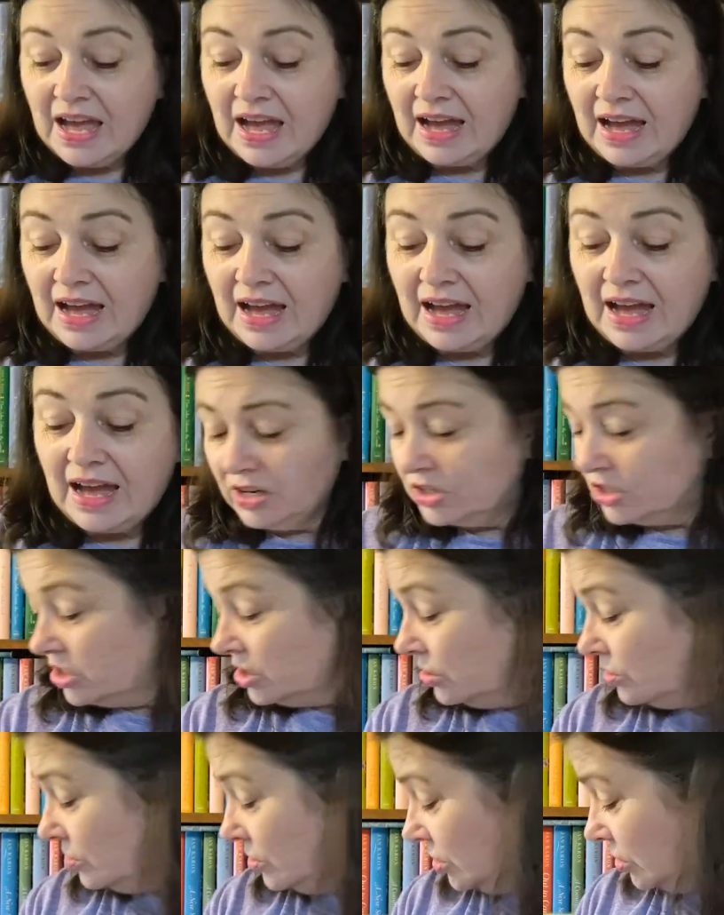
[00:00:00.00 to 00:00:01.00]
I already
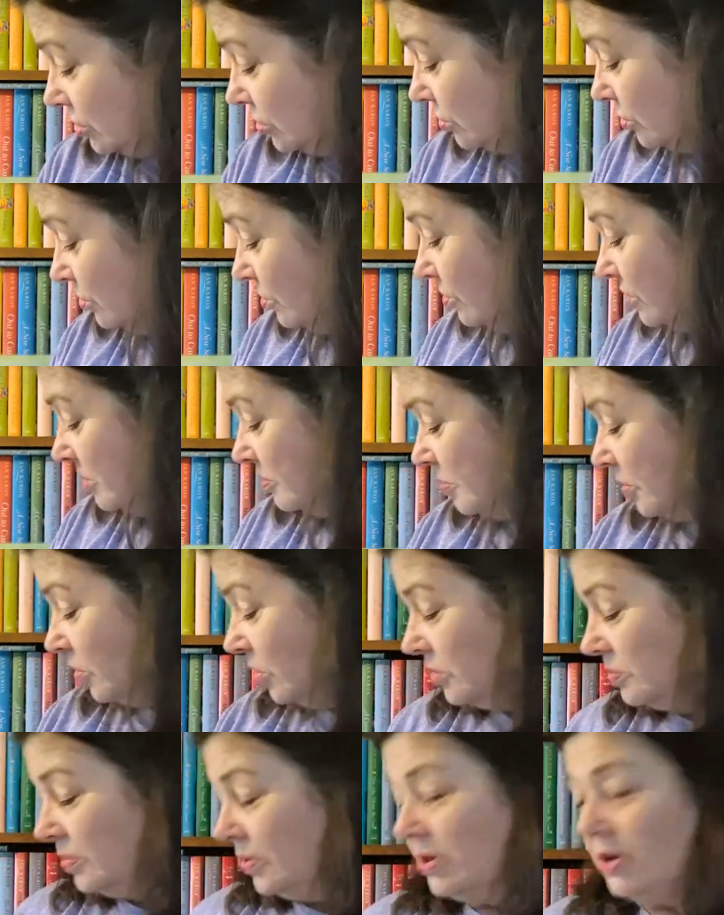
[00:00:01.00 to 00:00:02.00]
showed you the
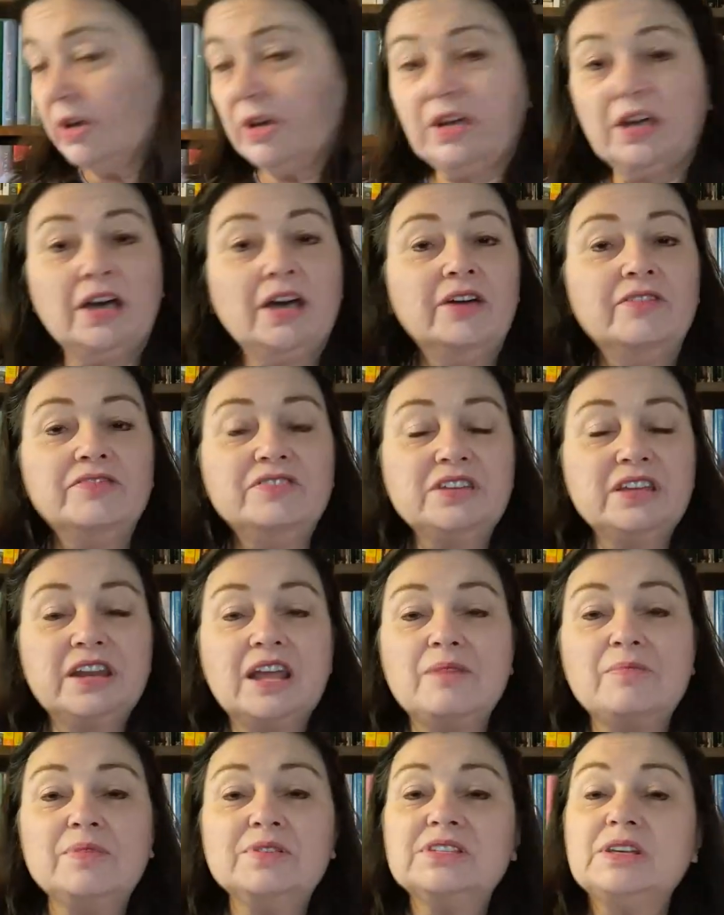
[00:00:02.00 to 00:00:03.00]
board book of 10
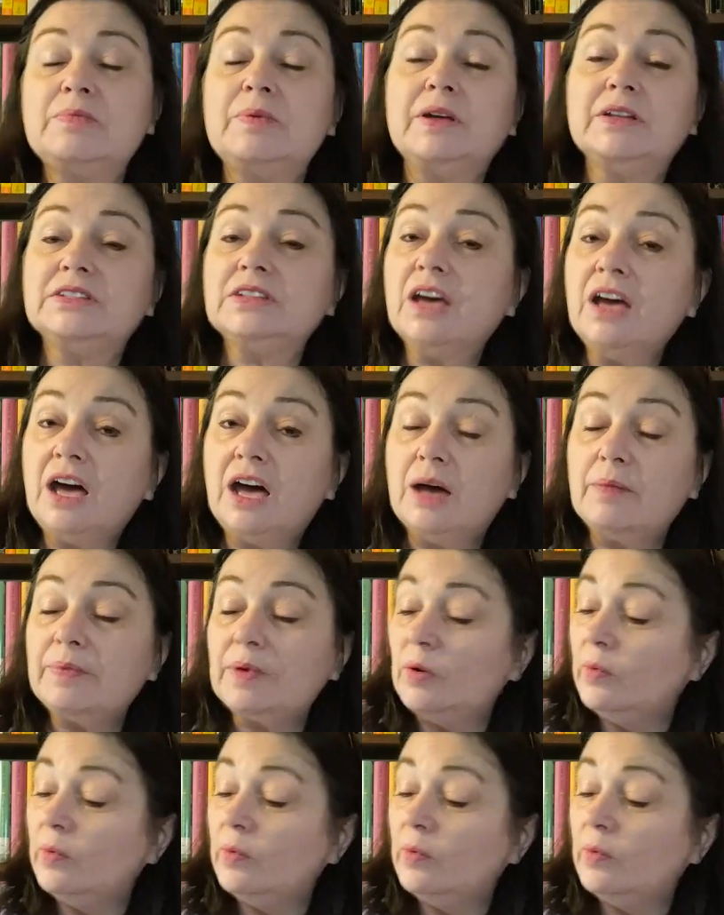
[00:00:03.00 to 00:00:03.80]
Apples Up on Top.